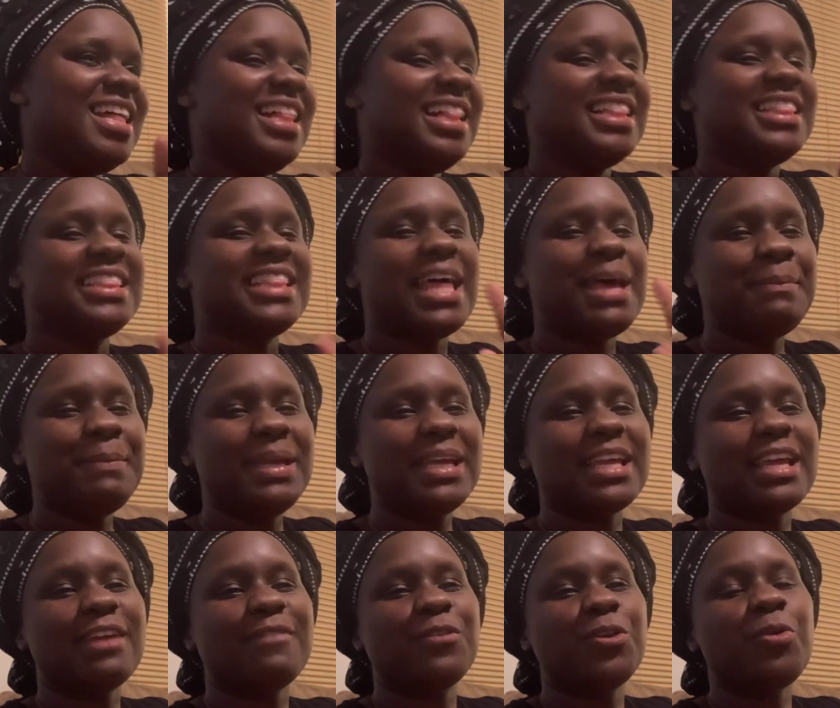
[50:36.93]
Let me
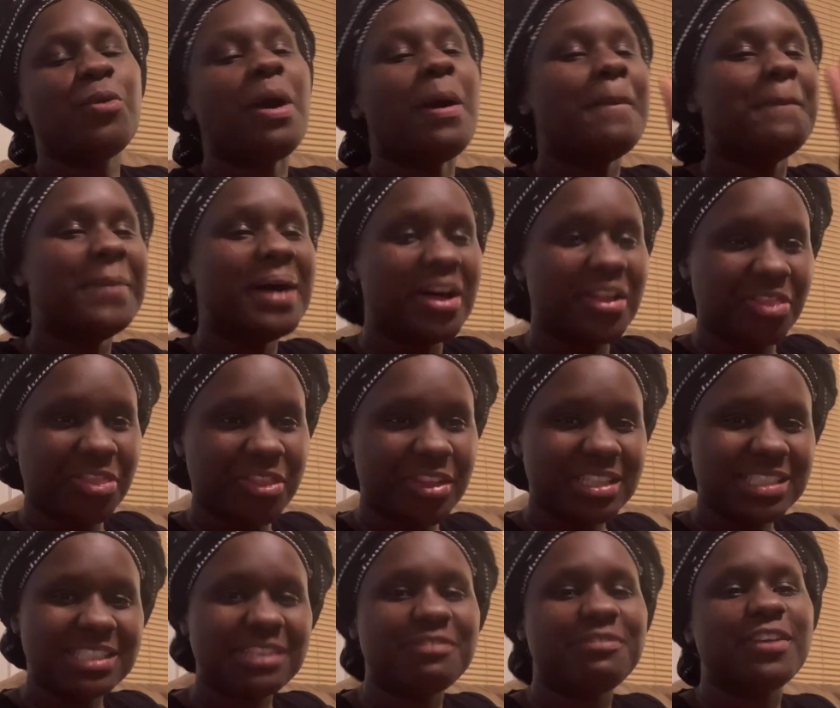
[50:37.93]
give you a month
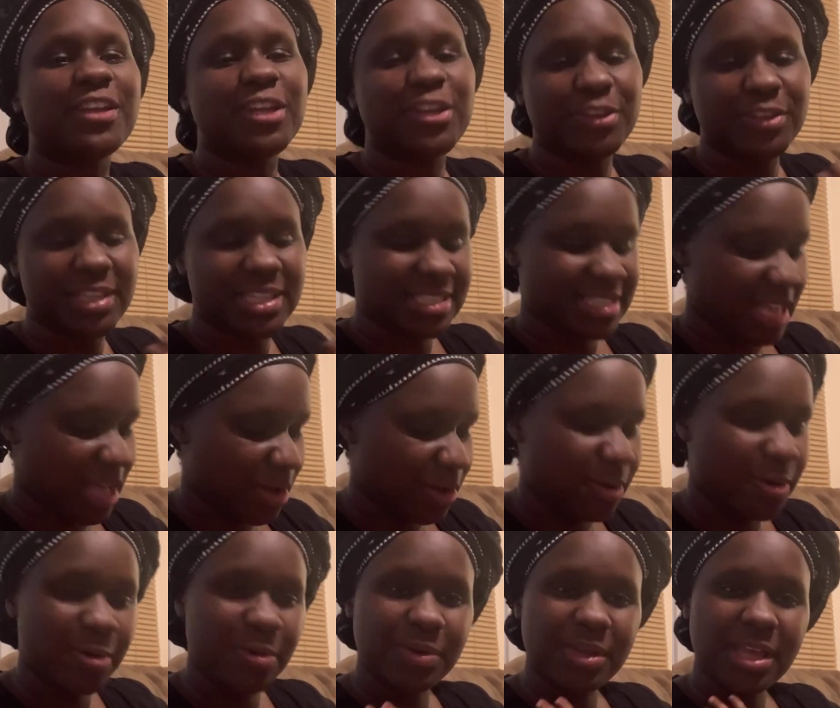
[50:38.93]
to figure this out,
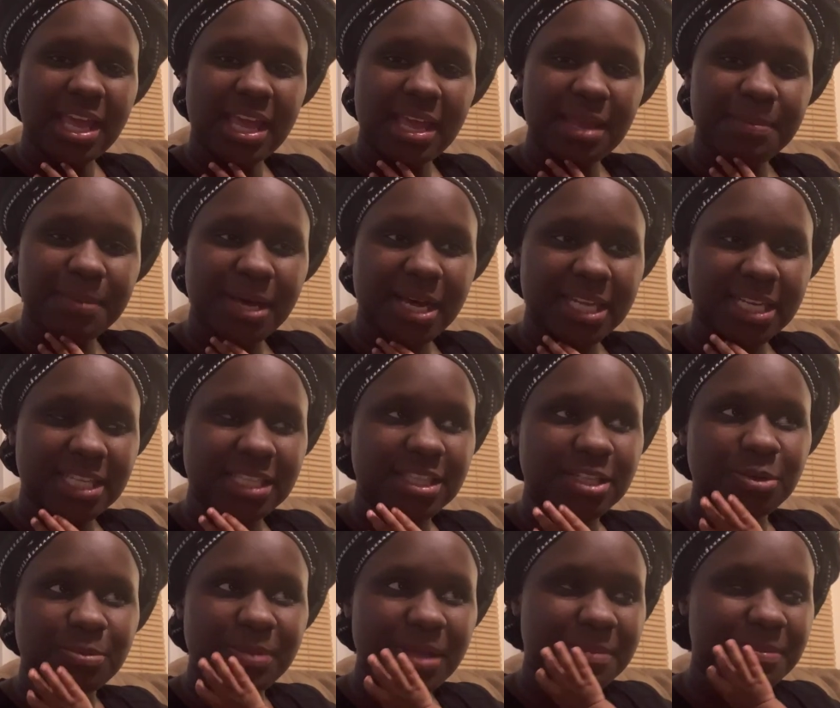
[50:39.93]
okay, body,
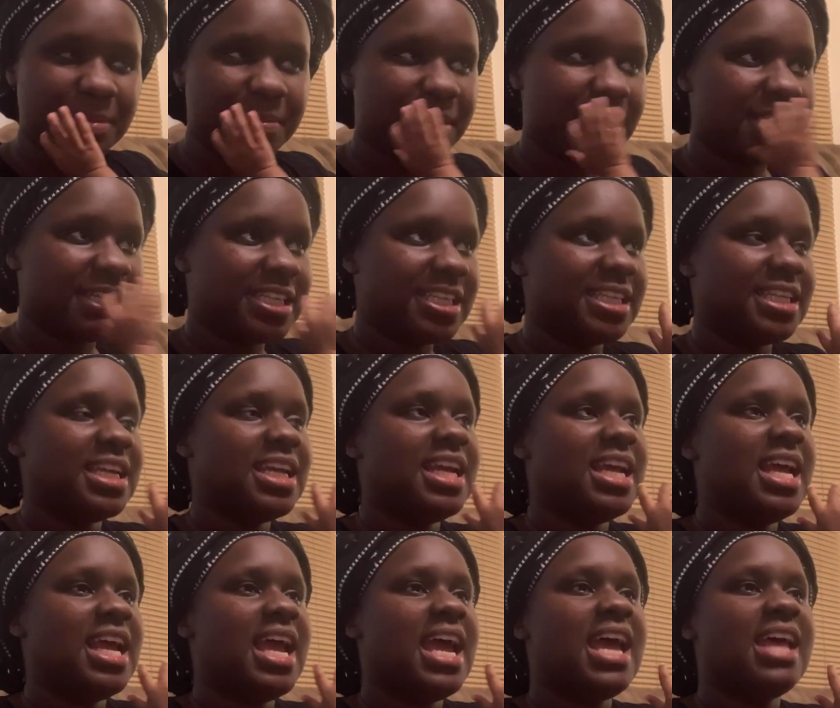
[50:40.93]
little baby body,
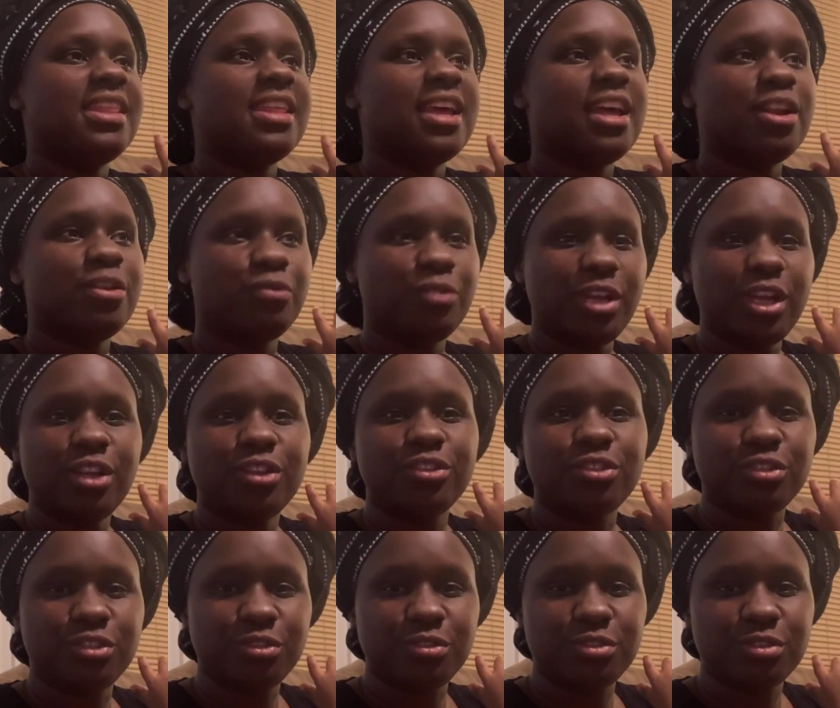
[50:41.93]
and then
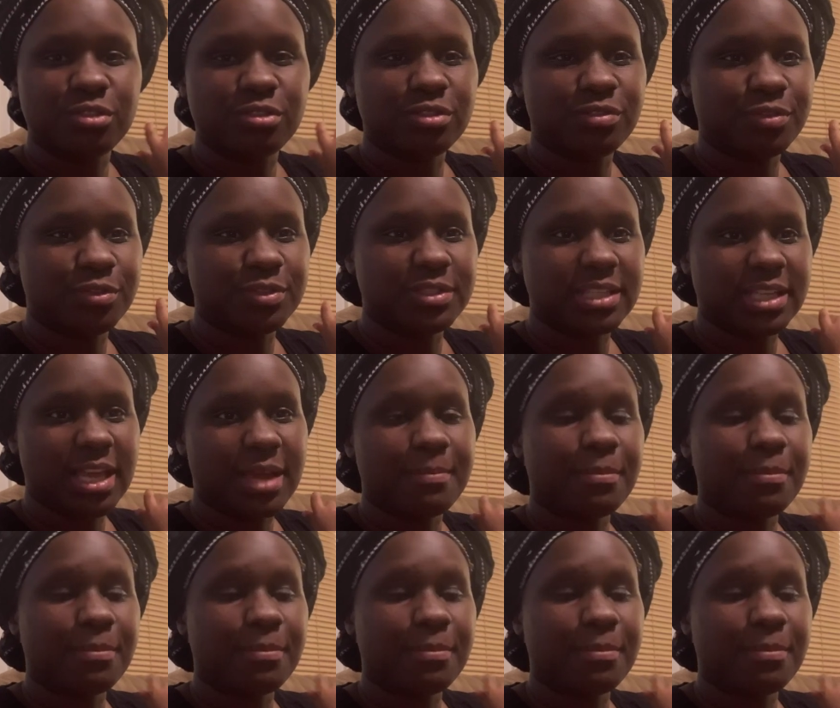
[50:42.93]
reintroduce those foods again.